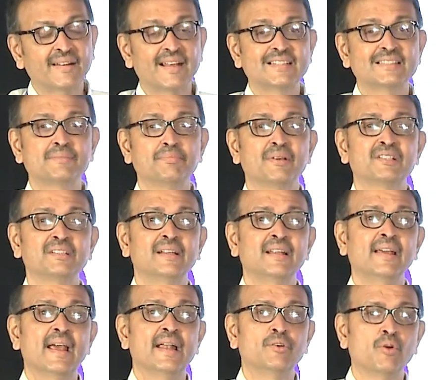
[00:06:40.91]
especially
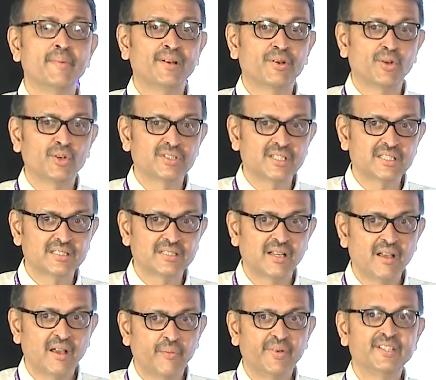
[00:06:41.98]
endometriosis,
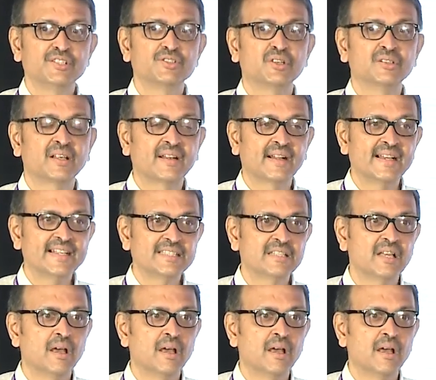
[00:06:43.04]
which is on the rise,